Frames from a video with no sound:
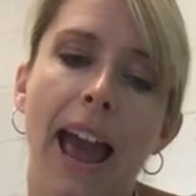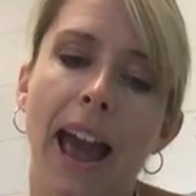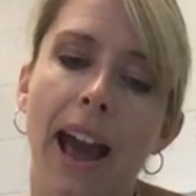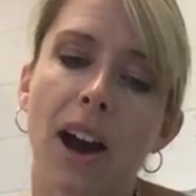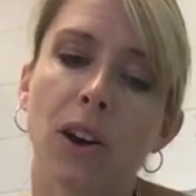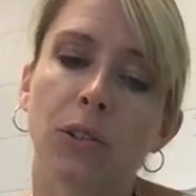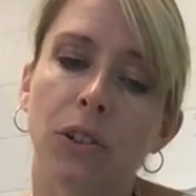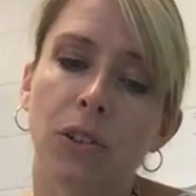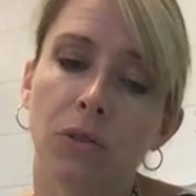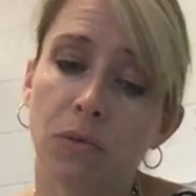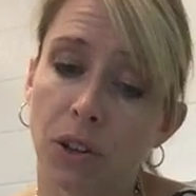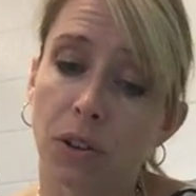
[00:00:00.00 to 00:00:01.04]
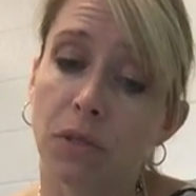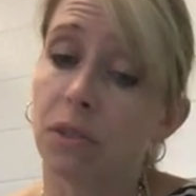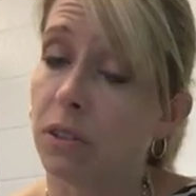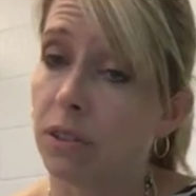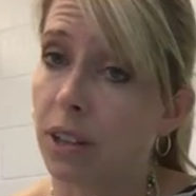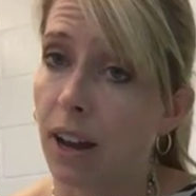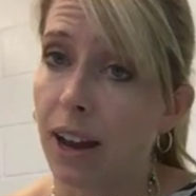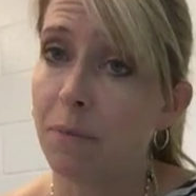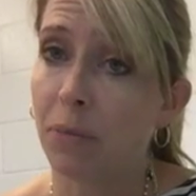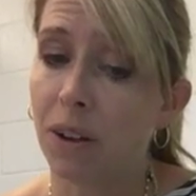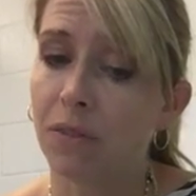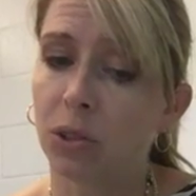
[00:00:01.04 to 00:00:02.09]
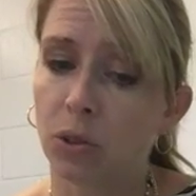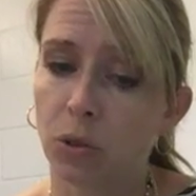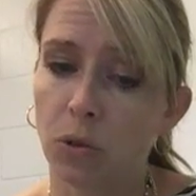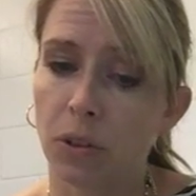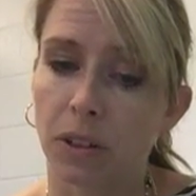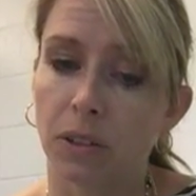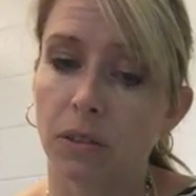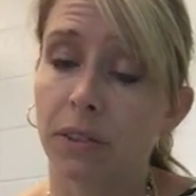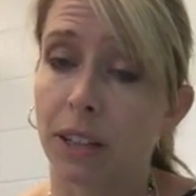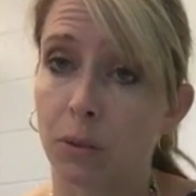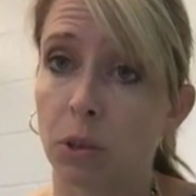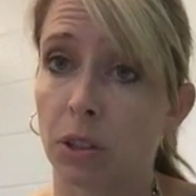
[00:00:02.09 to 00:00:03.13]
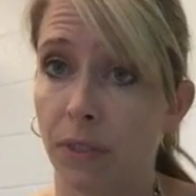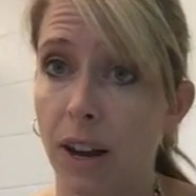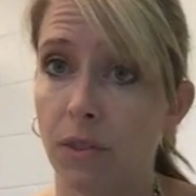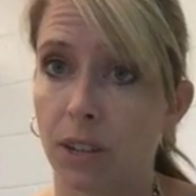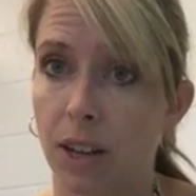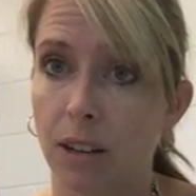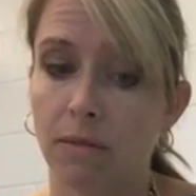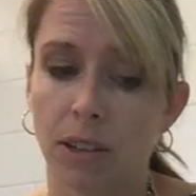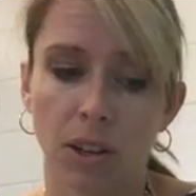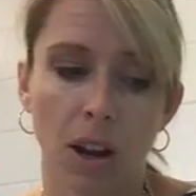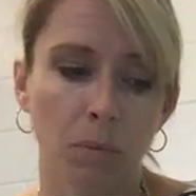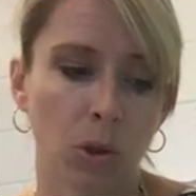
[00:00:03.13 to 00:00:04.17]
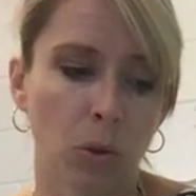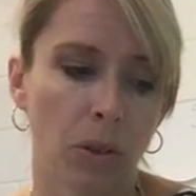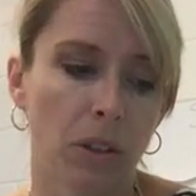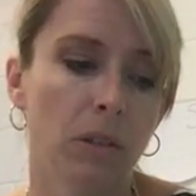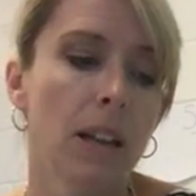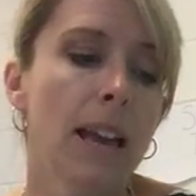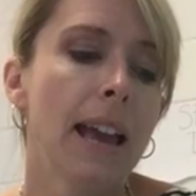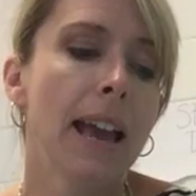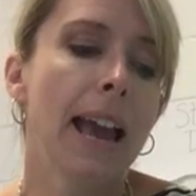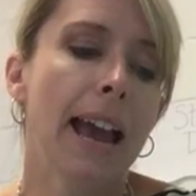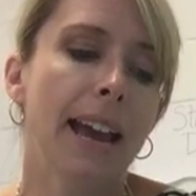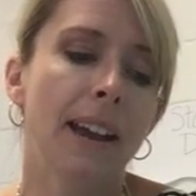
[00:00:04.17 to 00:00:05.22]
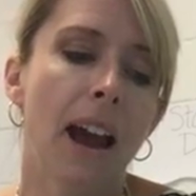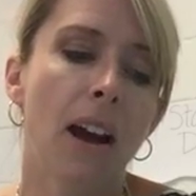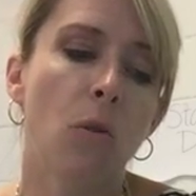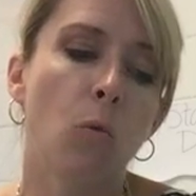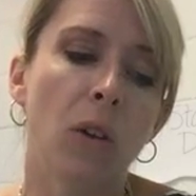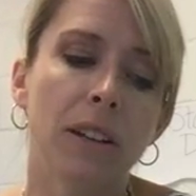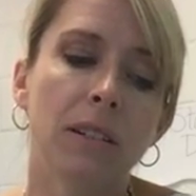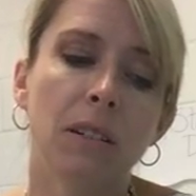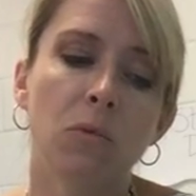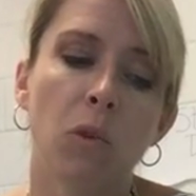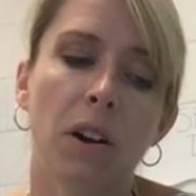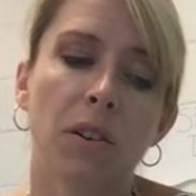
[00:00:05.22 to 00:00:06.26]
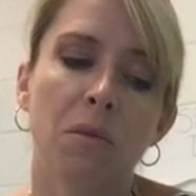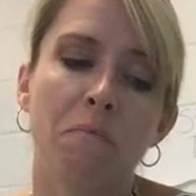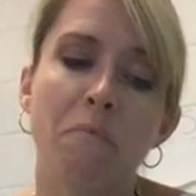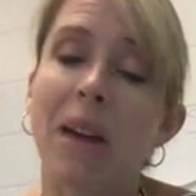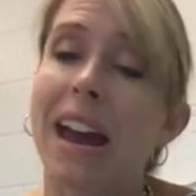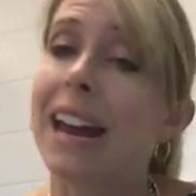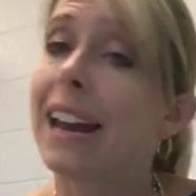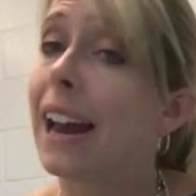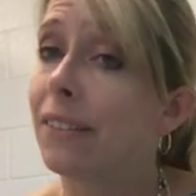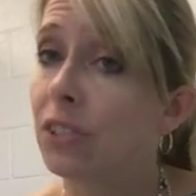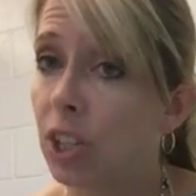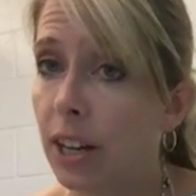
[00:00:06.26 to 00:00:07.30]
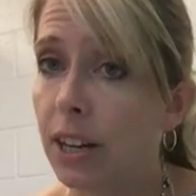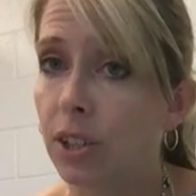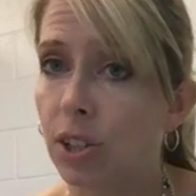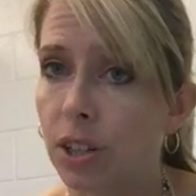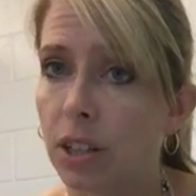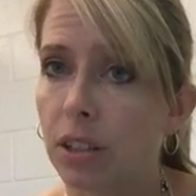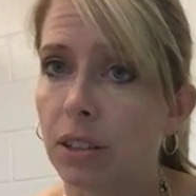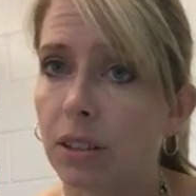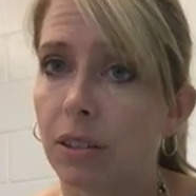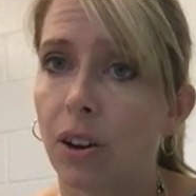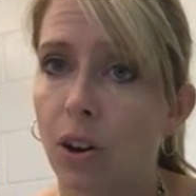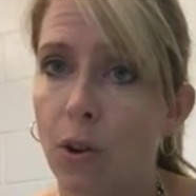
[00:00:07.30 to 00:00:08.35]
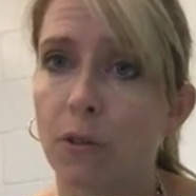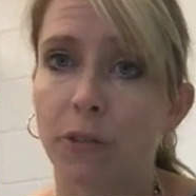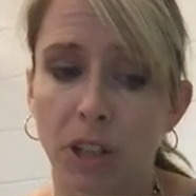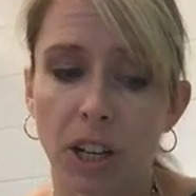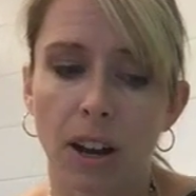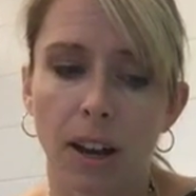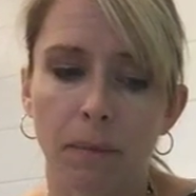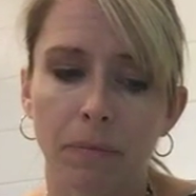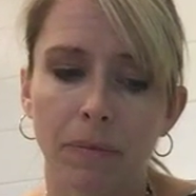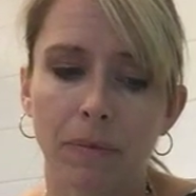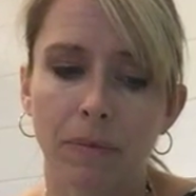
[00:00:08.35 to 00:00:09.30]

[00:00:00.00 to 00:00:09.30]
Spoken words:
How you know the type of soil that it was found in, the topsoil, and how wind and water may have changed it over time.